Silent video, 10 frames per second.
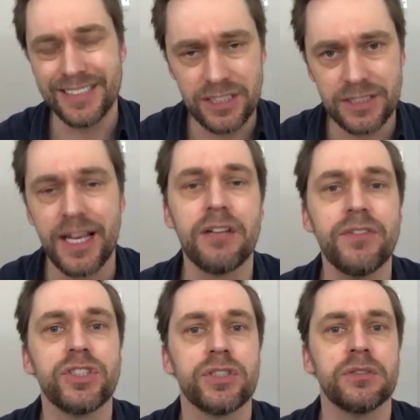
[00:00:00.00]

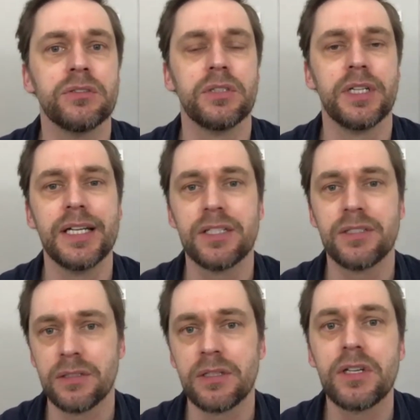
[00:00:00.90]
Television
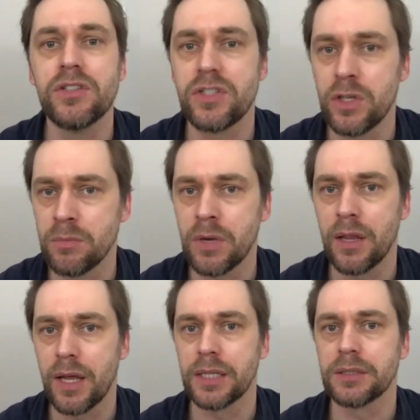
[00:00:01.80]
isn't consumed like
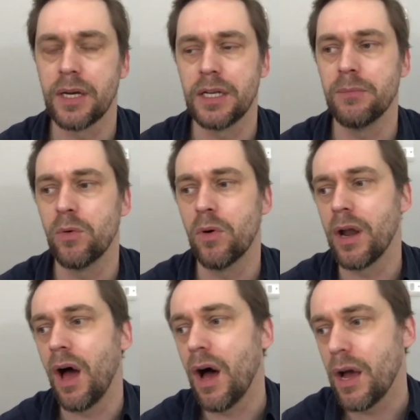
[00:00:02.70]
that anymore. And
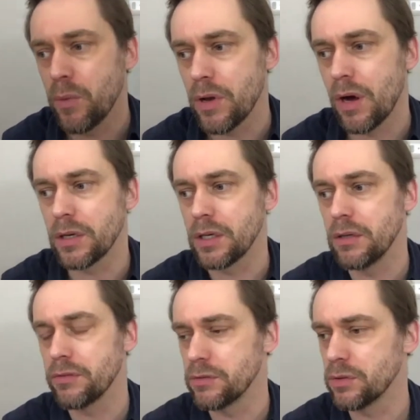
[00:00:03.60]
I would argue
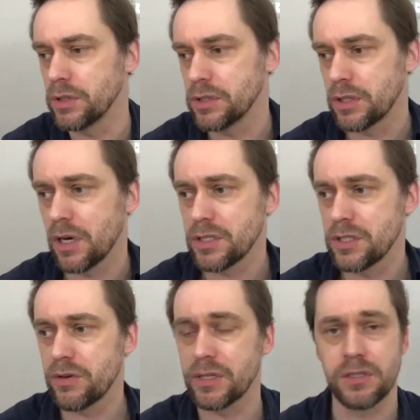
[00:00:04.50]
through talking to casting
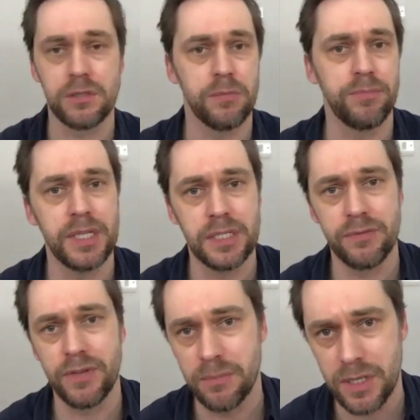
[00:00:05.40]
directors, but please, if
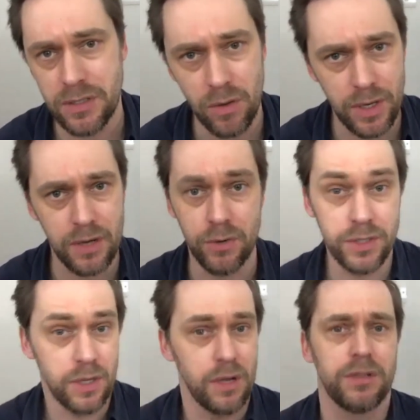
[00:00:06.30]
anybody's on here who is a
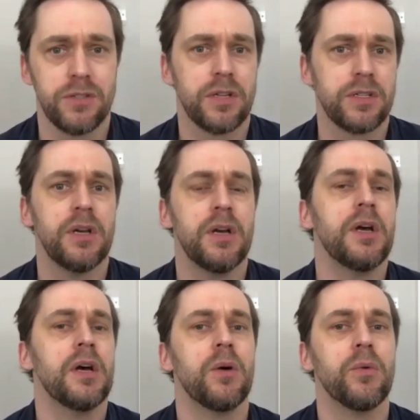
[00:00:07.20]
casting director and
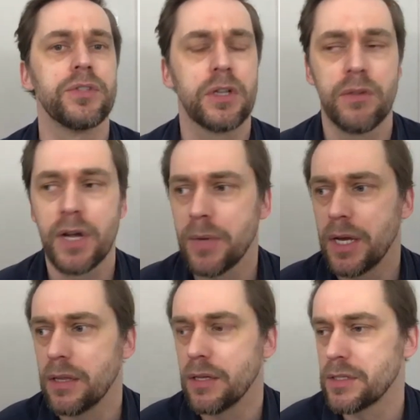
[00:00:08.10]
wants to correct me,
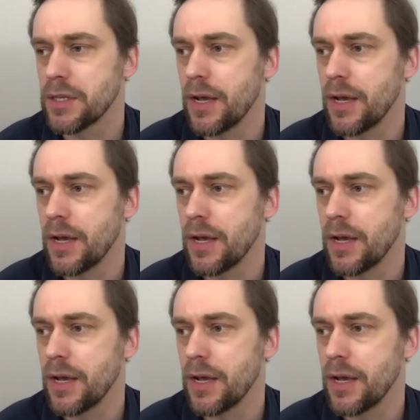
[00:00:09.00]
that